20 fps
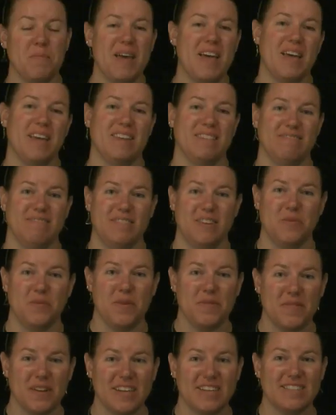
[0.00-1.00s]
men. And
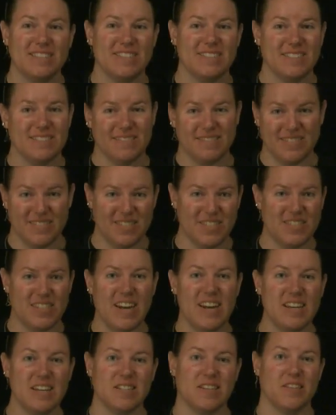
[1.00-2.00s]
we've done
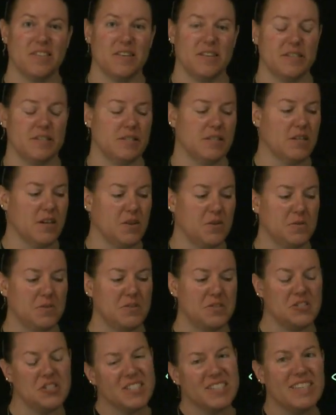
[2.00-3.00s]
studies on this. So
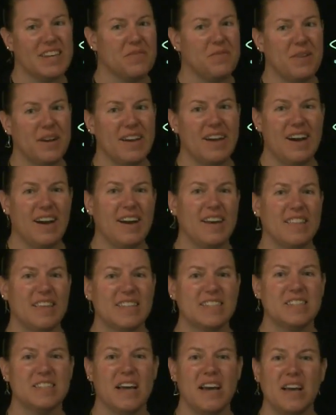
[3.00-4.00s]
just FYI,
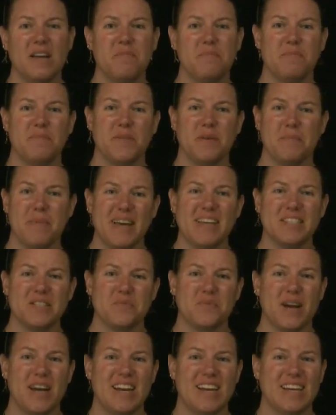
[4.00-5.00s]
that's not the best
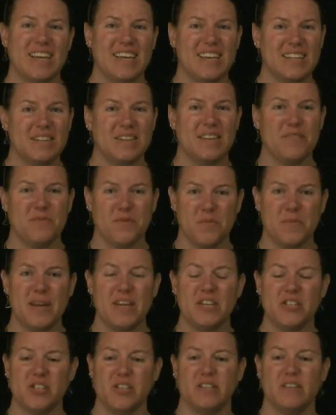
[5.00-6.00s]
way to get
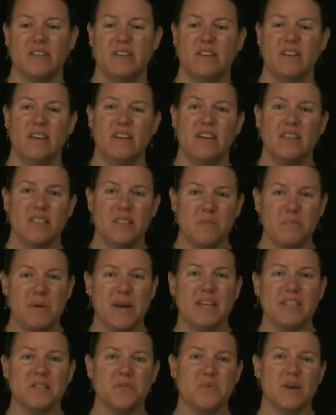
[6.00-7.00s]
information. The
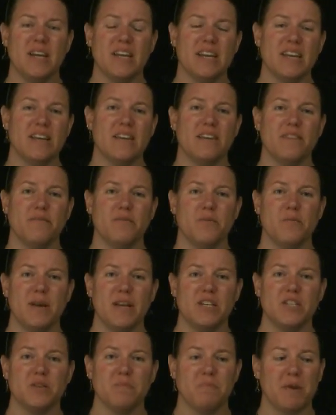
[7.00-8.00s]
best way to get
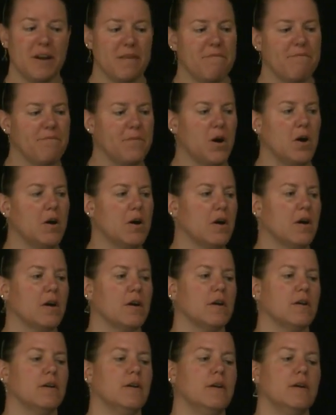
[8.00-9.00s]
information by
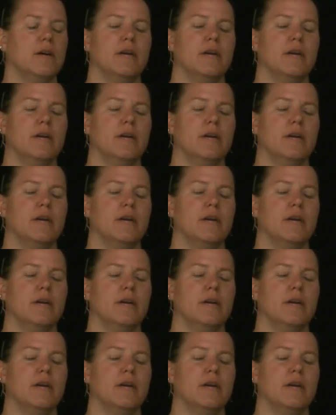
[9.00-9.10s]
far